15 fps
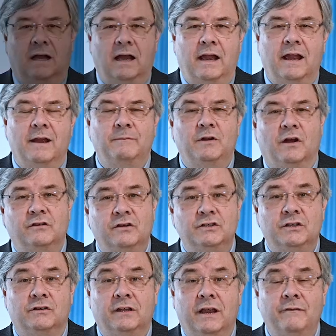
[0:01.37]
Hi, I'm Dr.
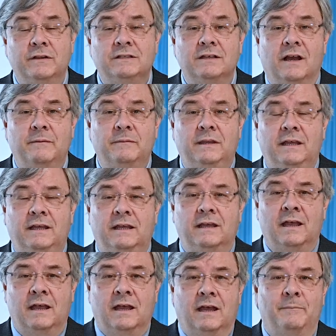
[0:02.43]
Gerald Evans. I'm the
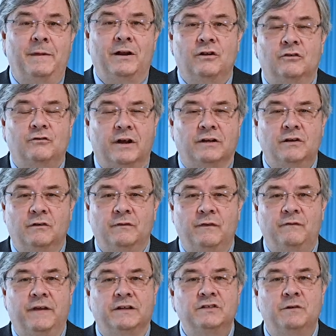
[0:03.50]
Medical Director of
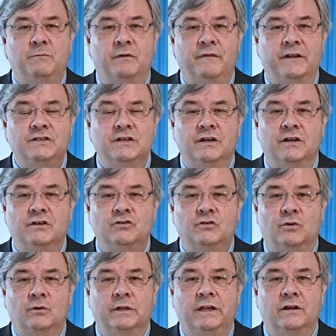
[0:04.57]
Infection Prevention and
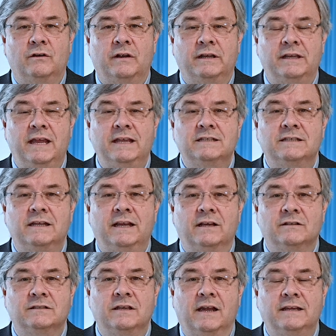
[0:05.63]
Control here at Kingston
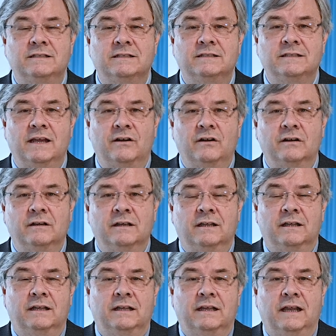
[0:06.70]
Health Sciences Center.
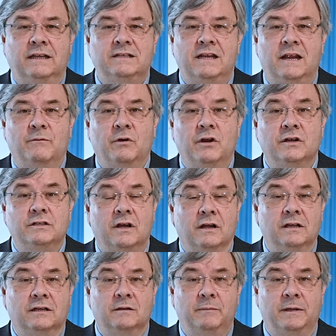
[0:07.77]
And today we're going to
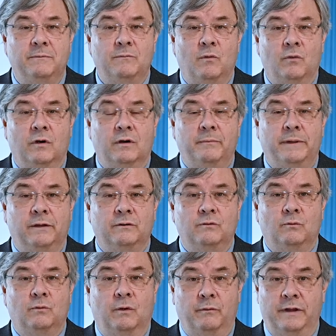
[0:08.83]
talk a little bit more about
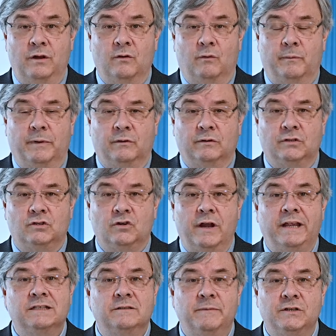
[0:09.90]
what we know about
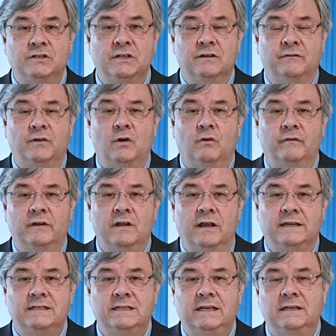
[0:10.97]
transmission of
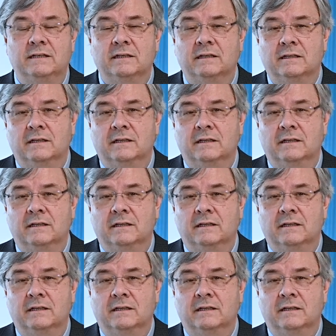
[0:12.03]
COVID-19.